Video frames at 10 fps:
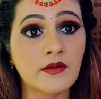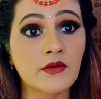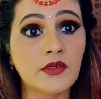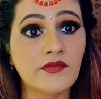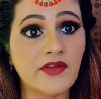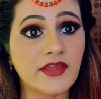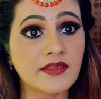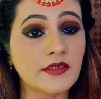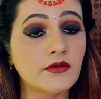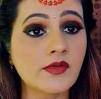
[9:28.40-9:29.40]
good
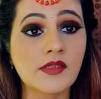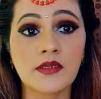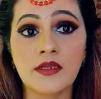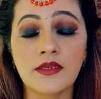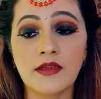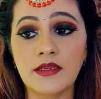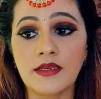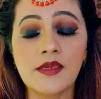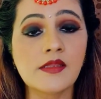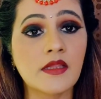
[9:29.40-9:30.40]
effect. It looks really
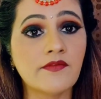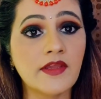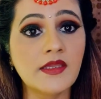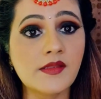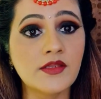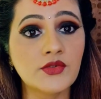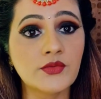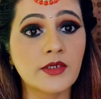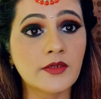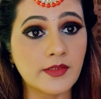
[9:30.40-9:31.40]
nice and very easy
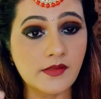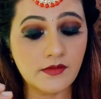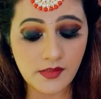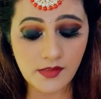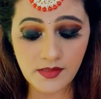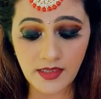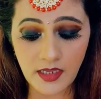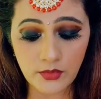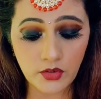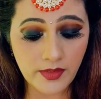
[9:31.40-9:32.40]
to work with. So this is the
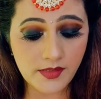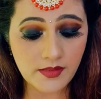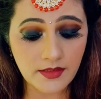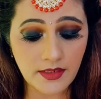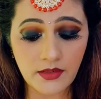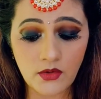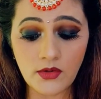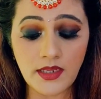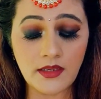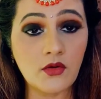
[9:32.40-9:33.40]
eyebrow pencil that I
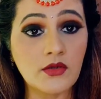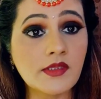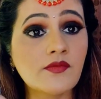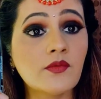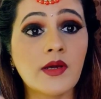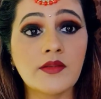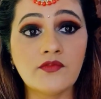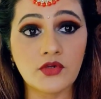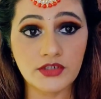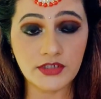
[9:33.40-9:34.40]
got. I got this for
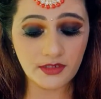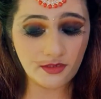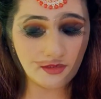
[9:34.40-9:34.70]
$140.